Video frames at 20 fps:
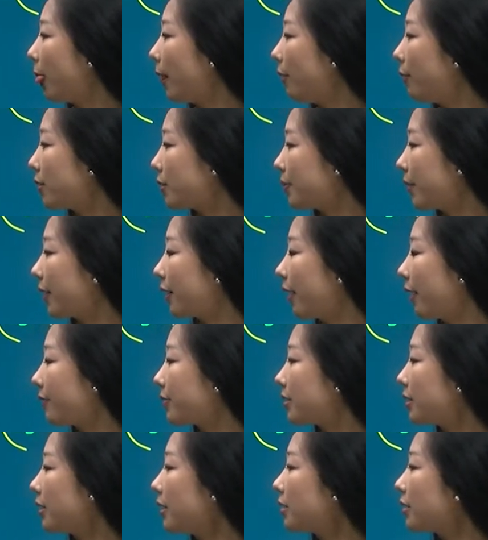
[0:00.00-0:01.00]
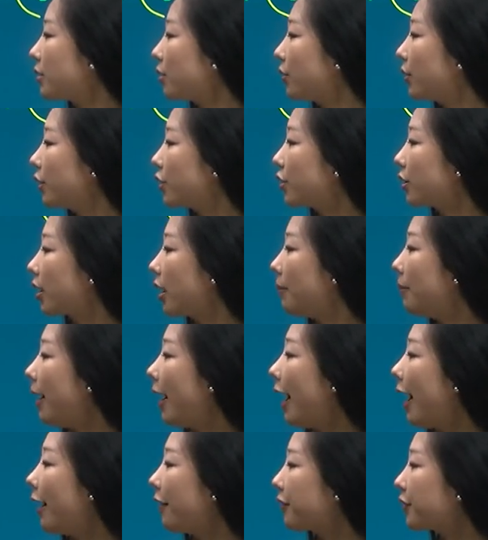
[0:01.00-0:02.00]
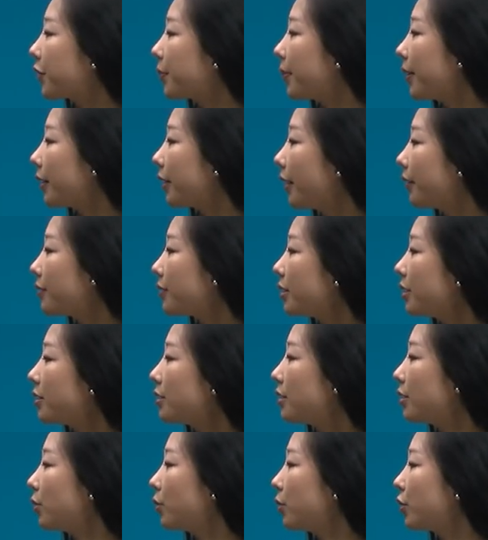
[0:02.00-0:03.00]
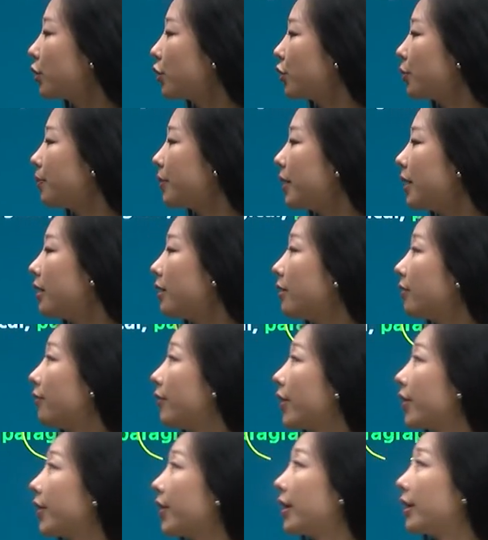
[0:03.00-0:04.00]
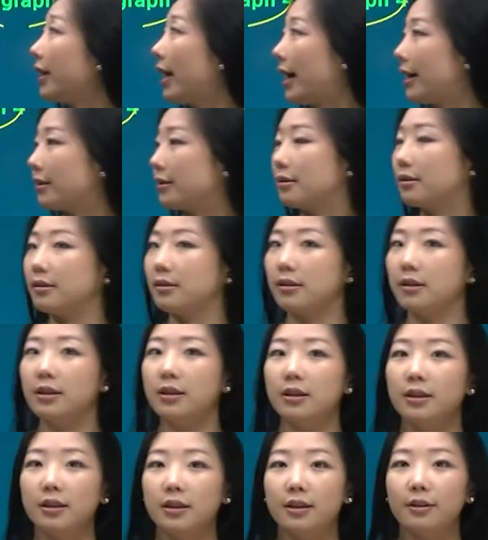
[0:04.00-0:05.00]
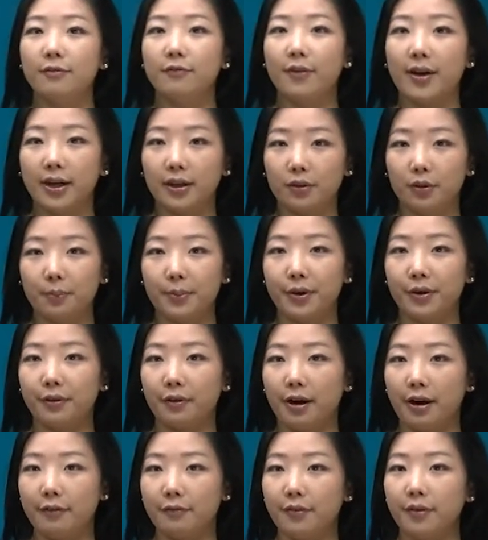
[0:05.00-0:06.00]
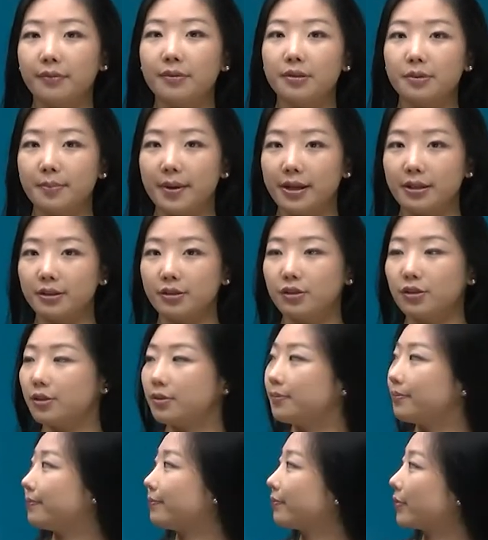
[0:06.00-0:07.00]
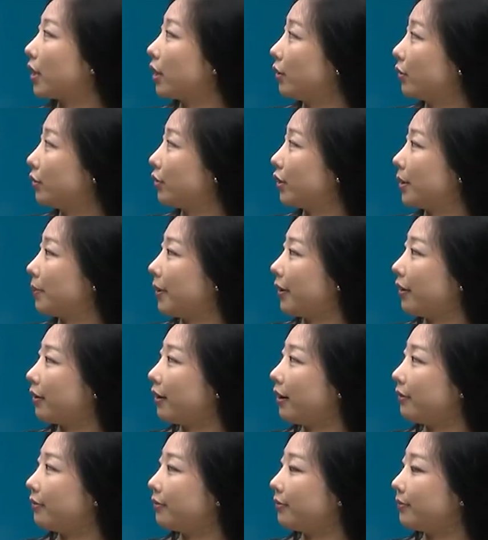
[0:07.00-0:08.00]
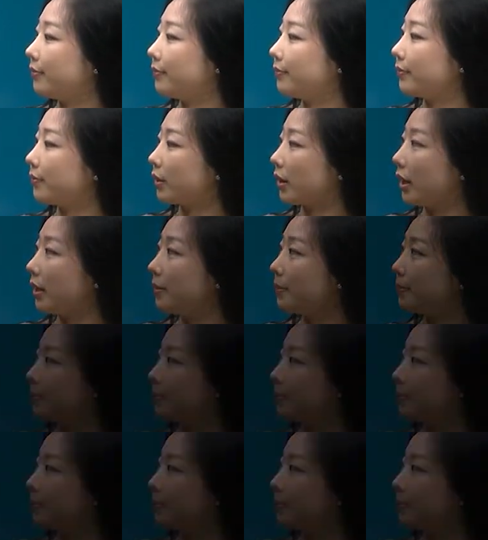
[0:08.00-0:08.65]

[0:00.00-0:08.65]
was paragraph 6, so it should come after paragraph 6 in order to be the very last final paragraph of this passage, concluding paragraph. Okay?